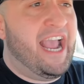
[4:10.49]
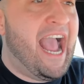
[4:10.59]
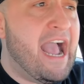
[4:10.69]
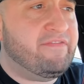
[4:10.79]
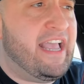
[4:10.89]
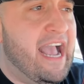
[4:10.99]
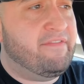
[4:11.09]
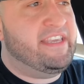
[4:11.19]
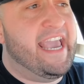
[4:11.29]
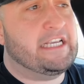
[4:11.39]
You have to
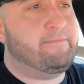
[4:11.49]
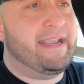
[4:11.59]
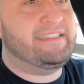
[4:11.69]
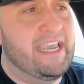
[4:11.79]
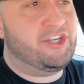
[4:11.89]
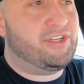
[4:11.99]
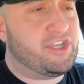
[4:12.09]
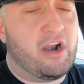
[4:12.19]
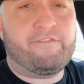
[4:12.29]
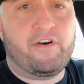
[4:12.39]
have the
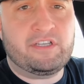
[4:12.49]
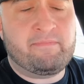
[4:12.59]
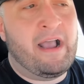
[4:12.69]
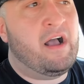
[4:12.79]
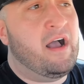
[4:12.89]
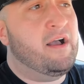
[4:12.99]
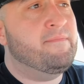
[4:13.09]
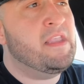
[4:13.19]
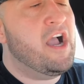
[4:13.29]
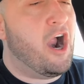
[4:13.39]
expectations. Our first
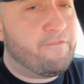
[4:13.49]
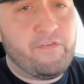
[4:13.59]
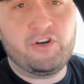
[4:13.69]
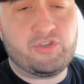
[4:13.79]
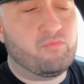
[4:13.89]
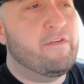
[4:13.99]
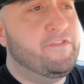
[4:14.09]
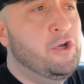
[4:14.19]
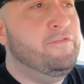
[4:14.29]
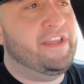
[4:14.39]

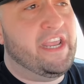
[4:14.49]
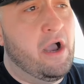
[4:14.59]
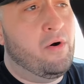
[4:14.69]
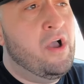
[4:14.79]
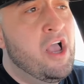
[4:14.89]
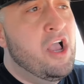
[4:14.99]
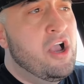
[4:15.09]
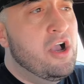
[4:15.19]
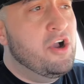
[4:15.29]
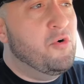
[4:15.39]
review video,
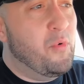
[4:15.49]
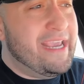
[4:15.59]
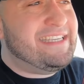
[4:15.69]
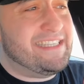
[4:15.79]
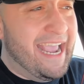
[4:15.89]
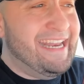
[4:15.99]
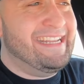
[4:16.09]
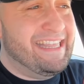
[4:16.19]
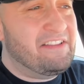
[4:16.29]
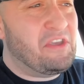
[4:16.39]
we
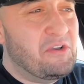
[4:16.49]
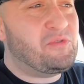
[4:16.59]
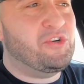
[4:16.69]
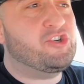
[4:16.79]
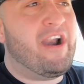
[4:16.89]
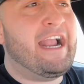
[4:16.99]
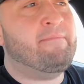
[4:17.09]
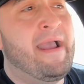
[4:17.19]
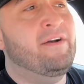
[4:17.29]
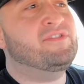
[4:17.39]
stated that those were
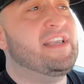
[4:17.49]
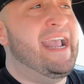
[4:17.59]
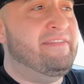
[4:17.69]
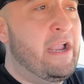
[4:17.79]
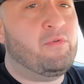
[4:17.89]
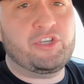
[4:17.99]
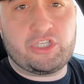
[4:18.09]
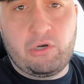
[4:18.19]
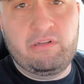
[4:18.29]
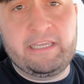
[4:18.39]
track mounts and they were
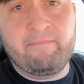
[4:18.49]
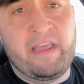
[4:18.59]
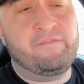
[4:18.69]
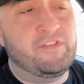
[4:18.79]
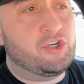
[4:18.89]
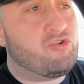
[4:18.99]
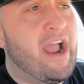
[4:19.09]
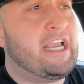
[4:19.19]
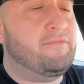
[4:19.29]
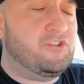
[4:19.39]
solely meant for the track.